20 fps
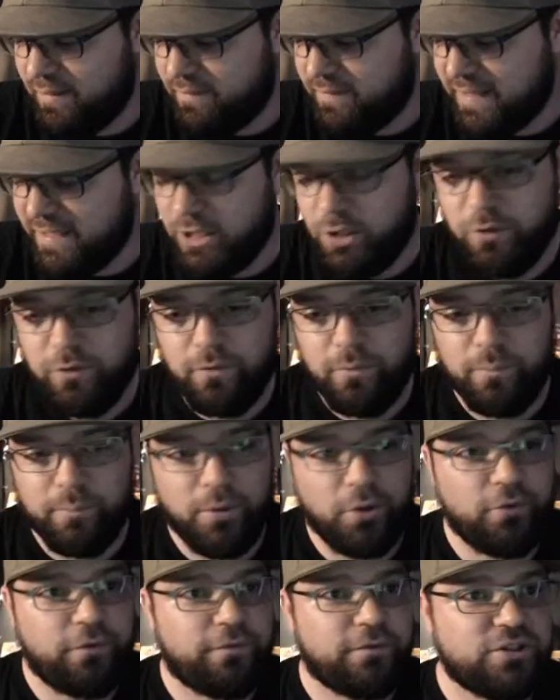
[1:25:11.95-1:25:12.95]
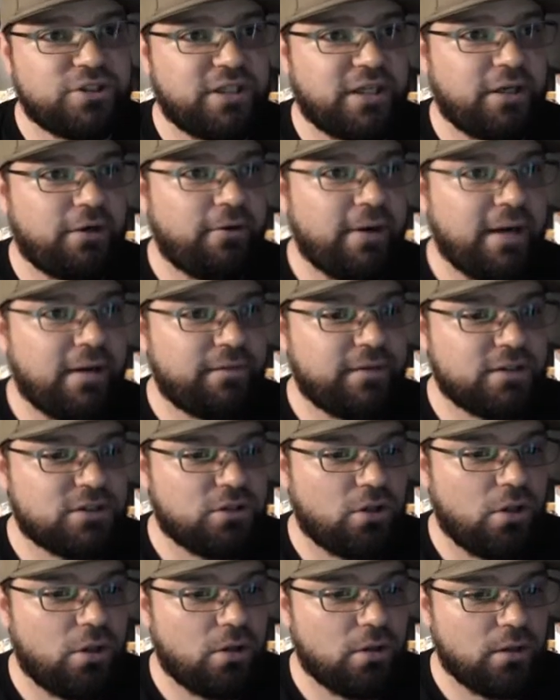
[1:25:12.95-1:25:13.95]
thank you both for sticking around this
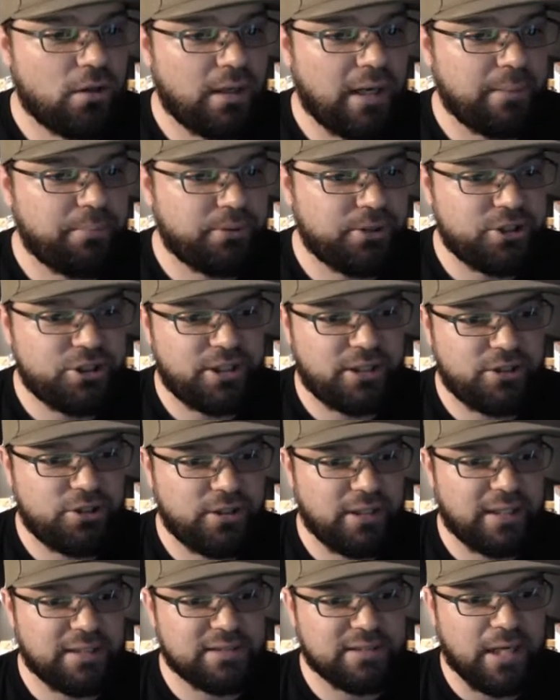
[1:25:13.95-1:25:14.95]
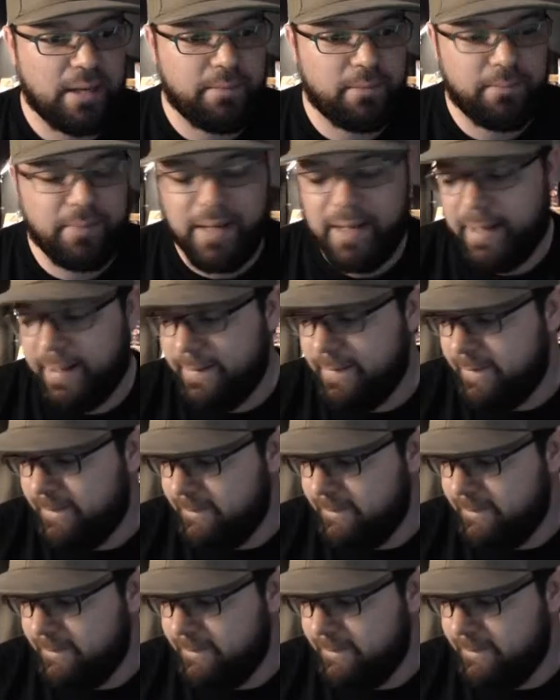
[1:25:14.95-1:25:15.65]
long. I appreciate you guys stopping by.